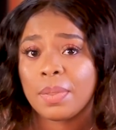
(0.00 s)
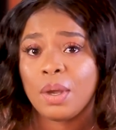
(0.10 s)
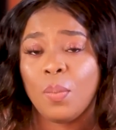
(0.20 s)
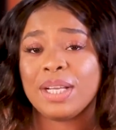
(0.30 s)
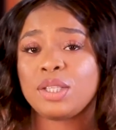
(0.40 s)

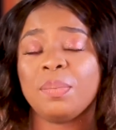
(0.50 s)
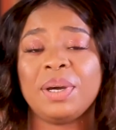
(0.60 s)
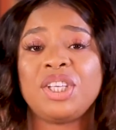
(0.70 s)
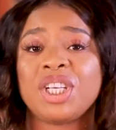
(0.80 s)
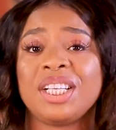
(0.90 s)
when somebody
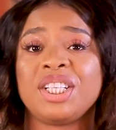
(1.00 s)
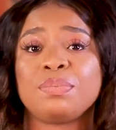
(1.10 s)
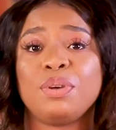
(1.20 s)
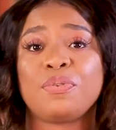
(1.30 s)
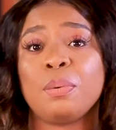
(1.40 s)
charges
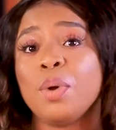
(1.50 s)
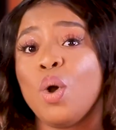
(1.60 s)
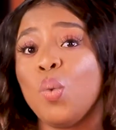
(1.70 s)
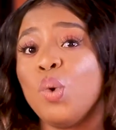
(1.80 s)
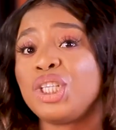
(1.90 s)
me from
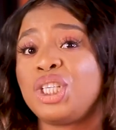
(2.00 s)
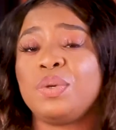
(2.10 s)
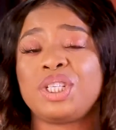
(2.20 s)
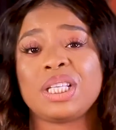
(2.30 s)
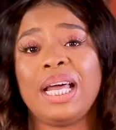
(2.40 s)
Woji,
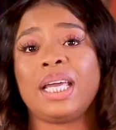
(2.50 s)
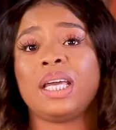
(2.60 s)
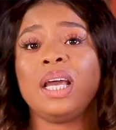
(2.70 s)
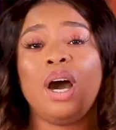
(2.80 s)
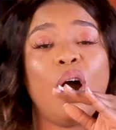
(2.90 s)
which is like
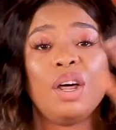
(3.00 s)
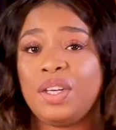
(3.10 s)
other,